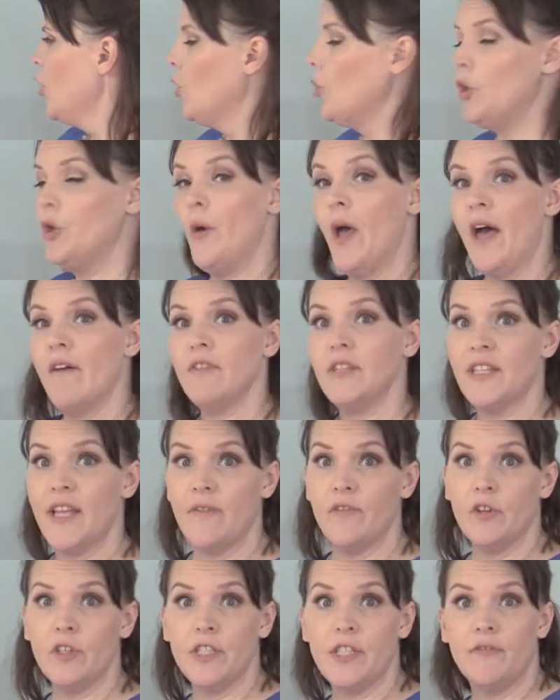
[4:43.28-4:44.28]
you have
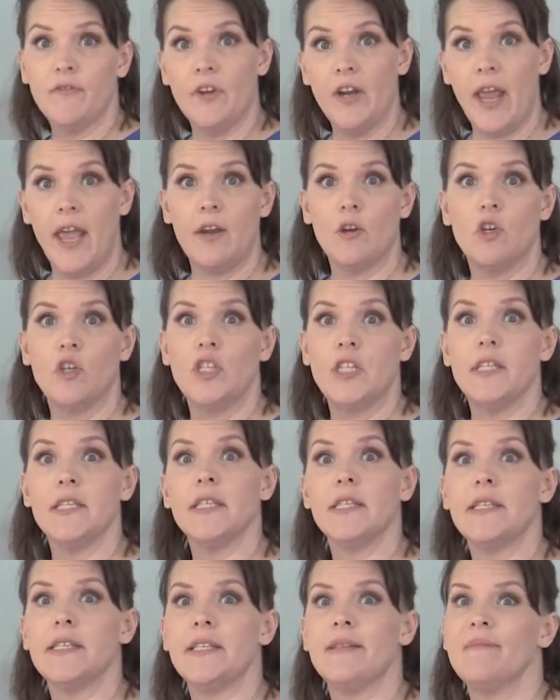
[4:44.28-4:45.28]
several different energy
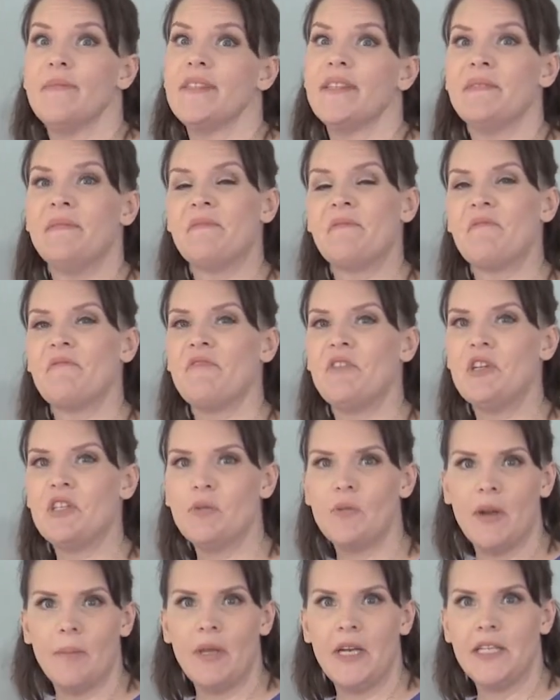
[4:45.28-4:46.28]
systems.
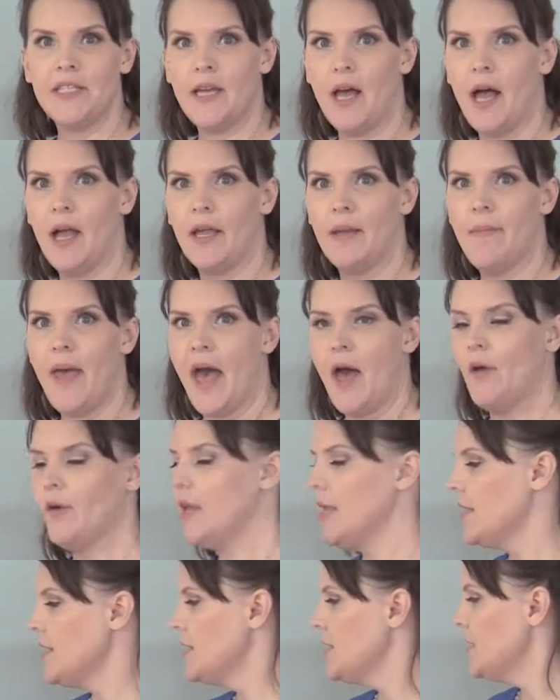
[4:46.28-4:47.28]
First one I'm going to talk about
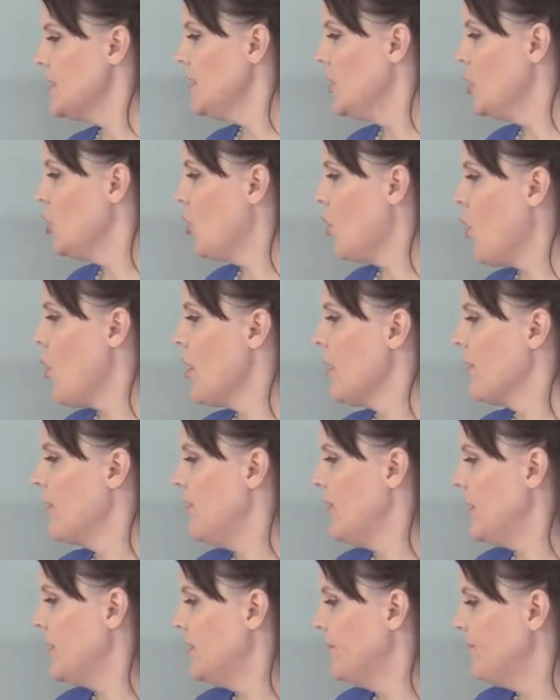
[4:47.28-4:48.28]
is your auric
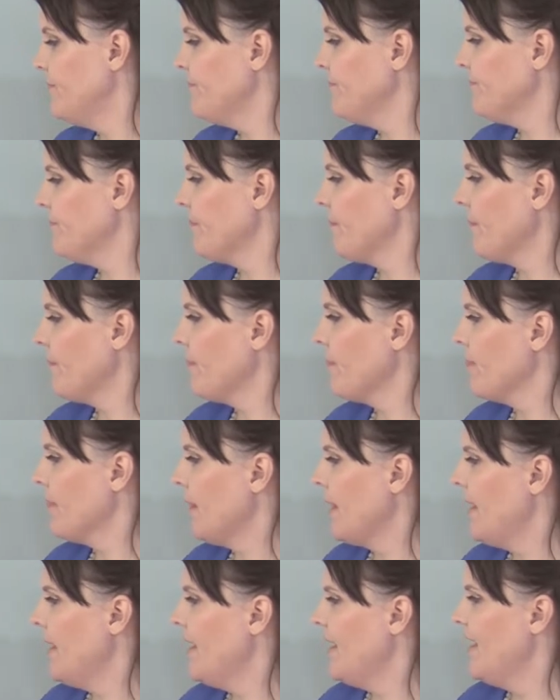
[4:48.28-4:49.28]
field.
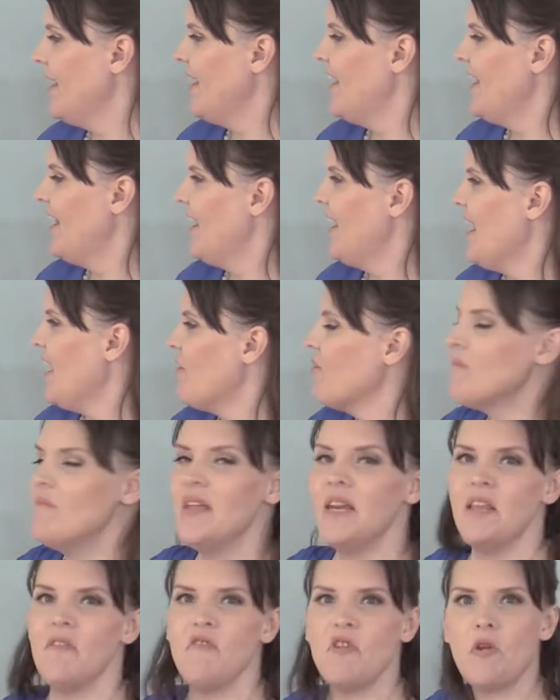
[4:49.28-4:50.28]
Now,
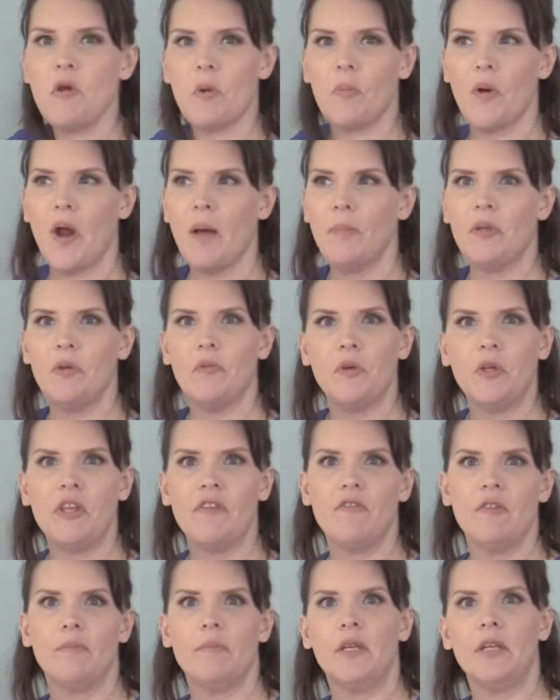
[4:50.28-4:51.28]
many of you are probably really
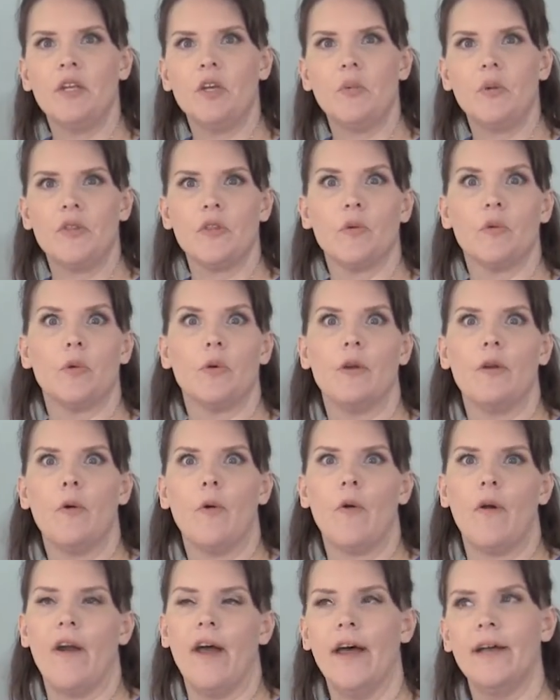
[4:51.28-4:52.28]
familiar with the word
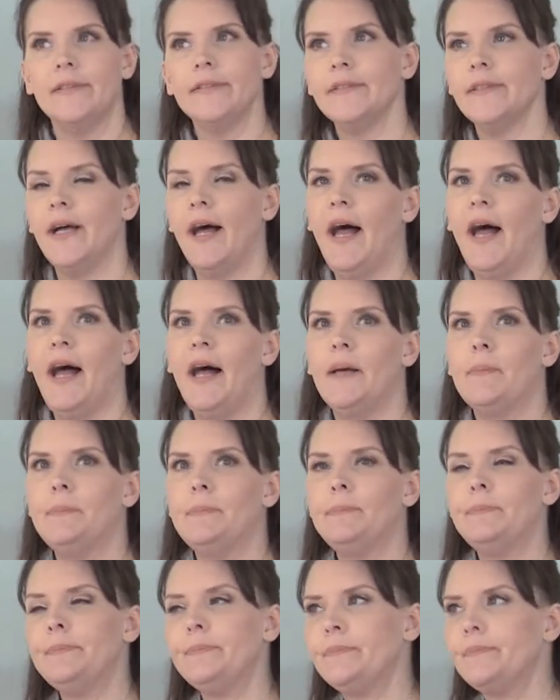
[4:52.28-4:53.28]
aura. A